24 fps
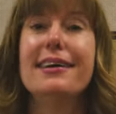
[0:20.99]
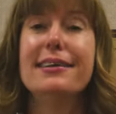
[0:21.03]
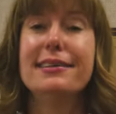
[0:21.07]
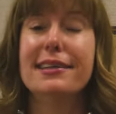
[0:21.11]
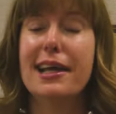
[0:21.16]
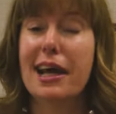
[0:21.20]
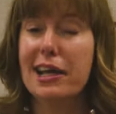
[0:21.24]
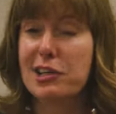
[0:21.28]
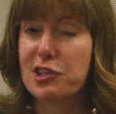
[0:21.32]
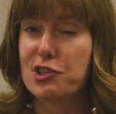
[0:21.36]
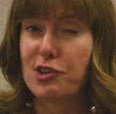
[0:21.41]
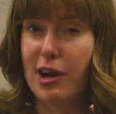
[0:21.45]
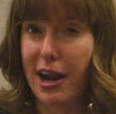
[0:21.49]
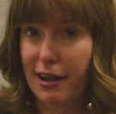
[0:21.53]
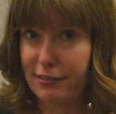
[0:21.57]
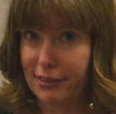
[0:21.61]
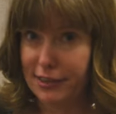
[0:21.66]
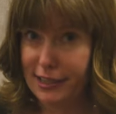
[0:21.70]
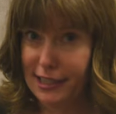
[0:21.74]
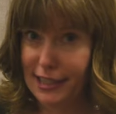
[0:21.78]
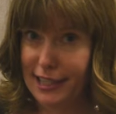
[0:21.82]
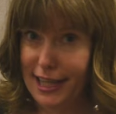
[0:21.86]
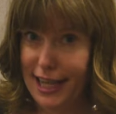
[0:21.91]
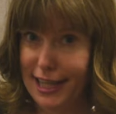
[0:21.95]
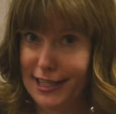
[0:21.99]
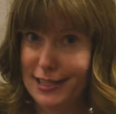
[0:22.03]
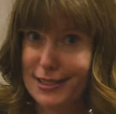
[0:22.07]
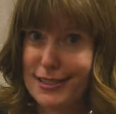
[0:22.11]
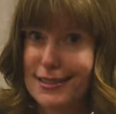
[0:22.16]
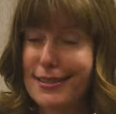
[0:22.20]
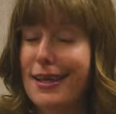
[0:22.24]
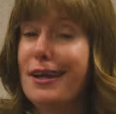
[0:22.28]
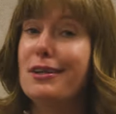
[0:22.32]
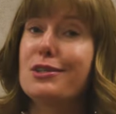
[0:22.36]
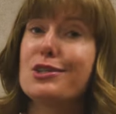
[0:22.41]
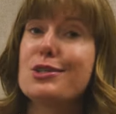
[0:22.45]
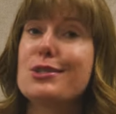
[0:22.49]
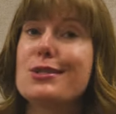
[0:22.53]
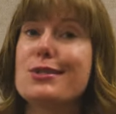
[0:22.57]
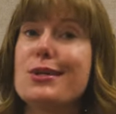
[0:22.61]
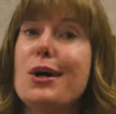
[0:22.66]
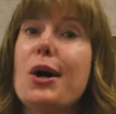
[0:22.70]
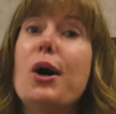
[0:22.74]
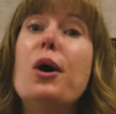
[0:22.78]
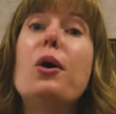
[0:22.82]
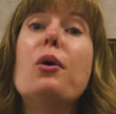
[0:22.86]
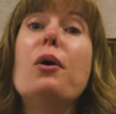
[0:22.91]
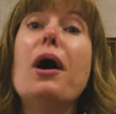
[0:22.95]
not traveling and such,
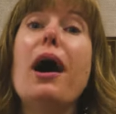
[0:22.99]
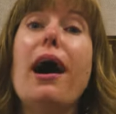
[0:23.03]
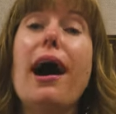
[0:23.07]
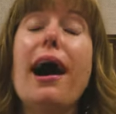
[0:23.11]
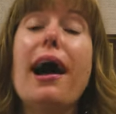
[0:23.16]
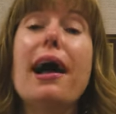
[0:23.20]
so